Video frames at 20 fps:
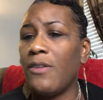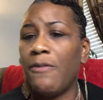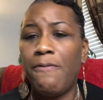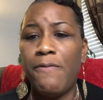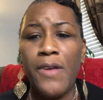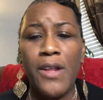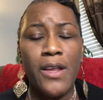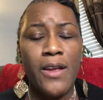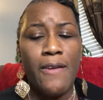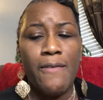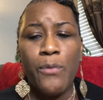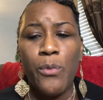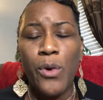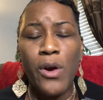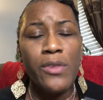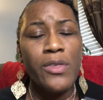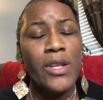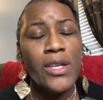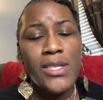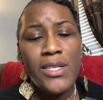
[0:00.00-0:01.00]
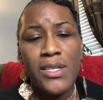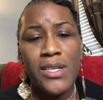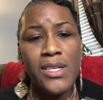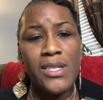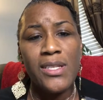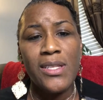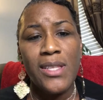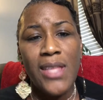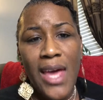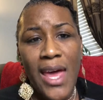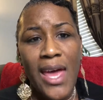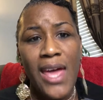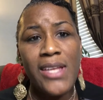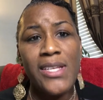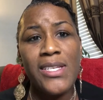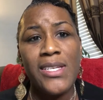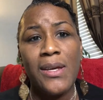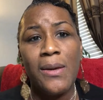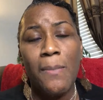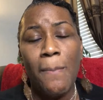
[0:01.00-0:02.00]
feeling of worthlessness
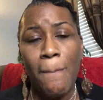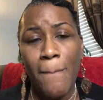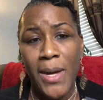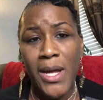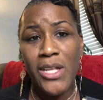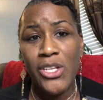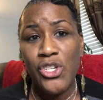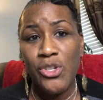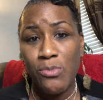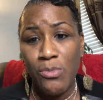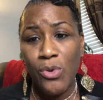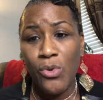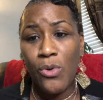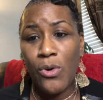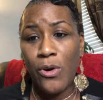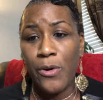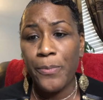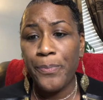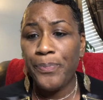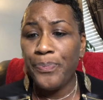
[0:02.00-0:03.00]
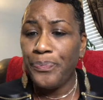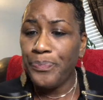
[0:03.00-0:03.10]
that much more.